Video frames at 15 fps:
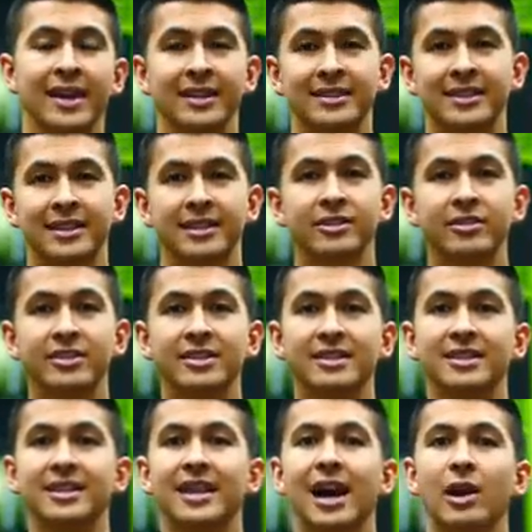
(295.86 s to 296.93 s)
it's clear to
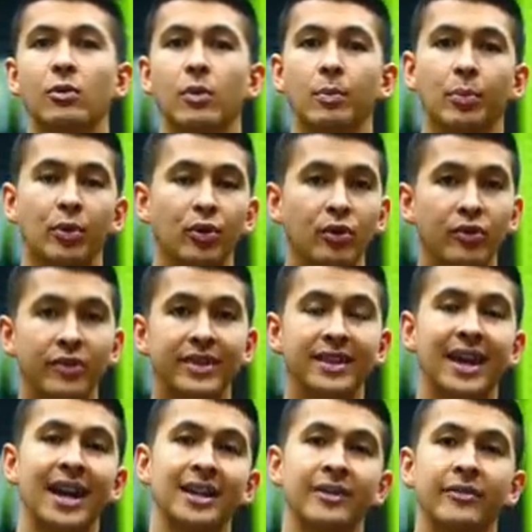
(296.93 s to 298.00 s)
see how improving
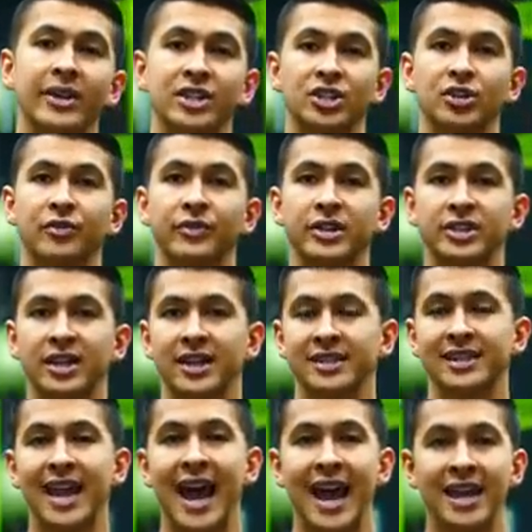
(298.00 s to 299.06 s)
the activation of your
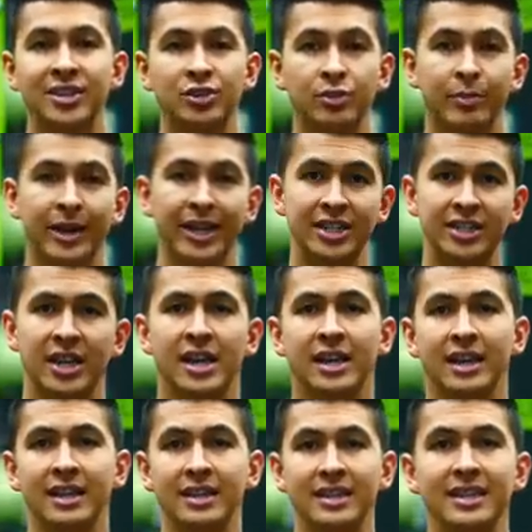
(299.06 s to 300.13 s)
chest as you bench
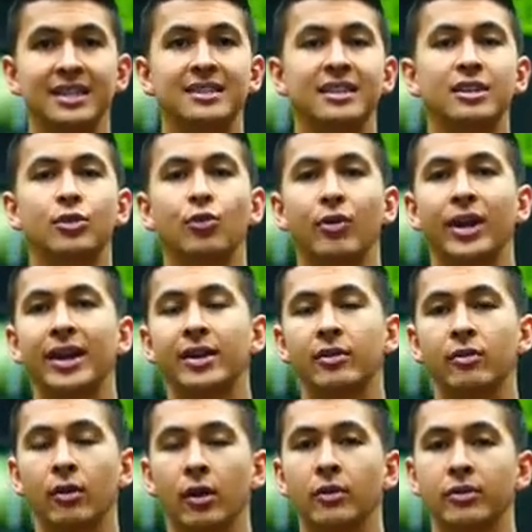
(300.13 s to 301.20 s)
can lead to greater
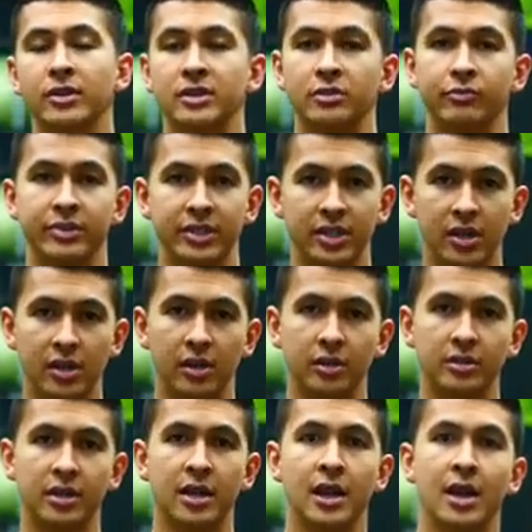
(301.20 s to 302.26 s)
growth as a
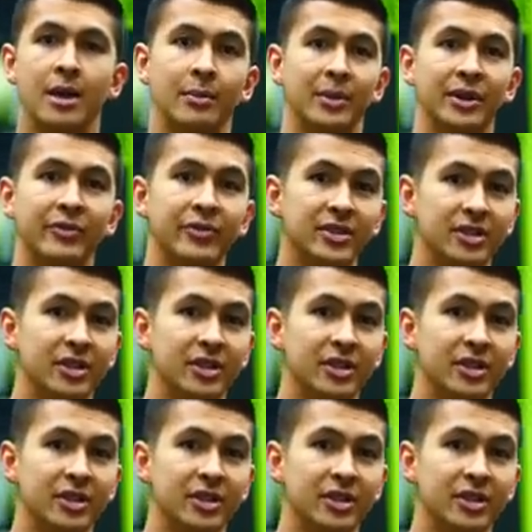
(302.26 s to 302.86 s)
result. But if you're